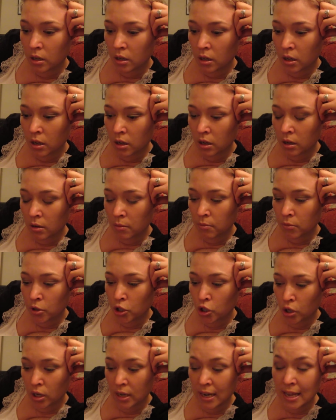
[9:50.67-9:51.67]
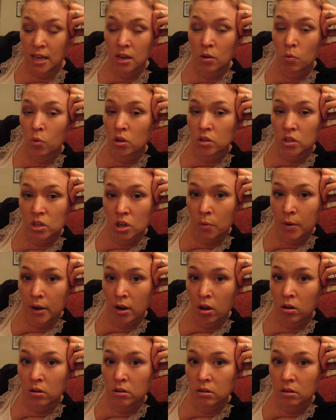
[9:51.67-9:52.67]
You can hear what's going
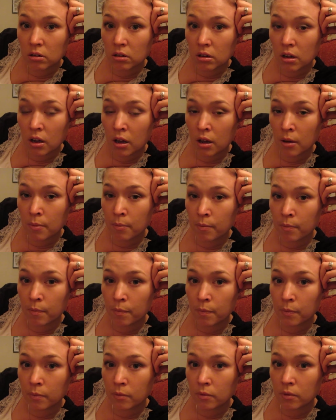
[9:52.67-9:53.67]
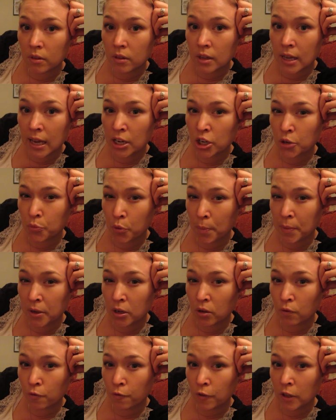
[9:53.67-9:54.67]
on, and you probably
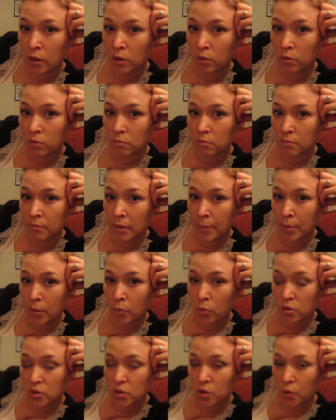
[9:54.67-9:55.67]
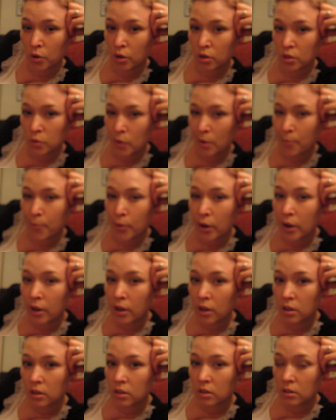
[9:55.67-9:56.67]
could feel maybe what's going on as well, but
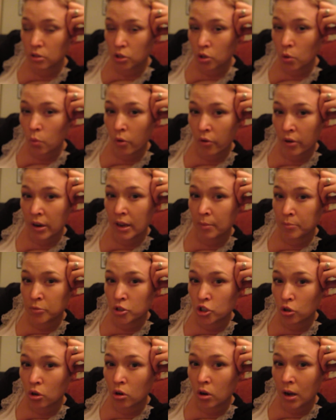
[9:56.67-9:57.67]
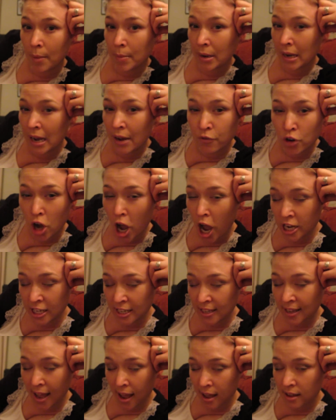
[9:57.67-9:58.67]
don't worry, I'm sure, I mean, I've not had it
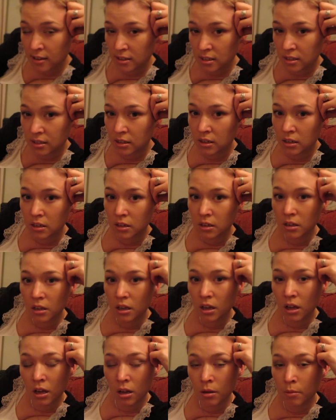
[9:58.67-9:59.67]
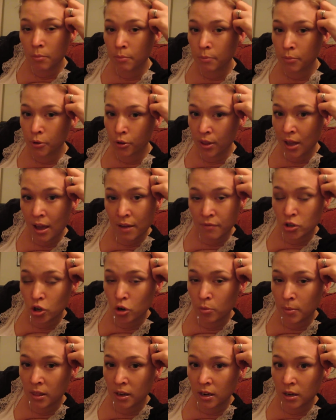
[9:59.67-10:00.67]
yet, but they've
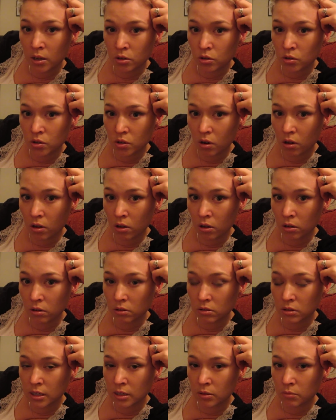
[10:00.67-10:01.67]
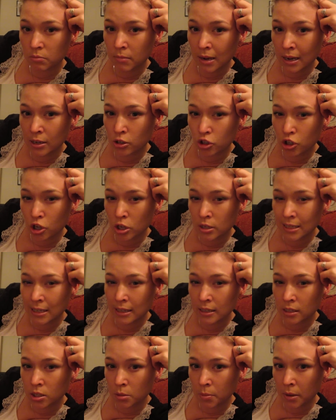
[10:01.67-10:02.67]
told me that it doesn't hurt. It might just hurt a
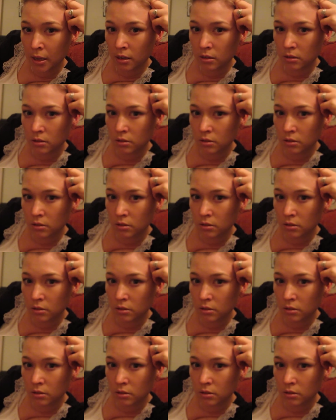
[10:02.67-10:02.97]
little bit,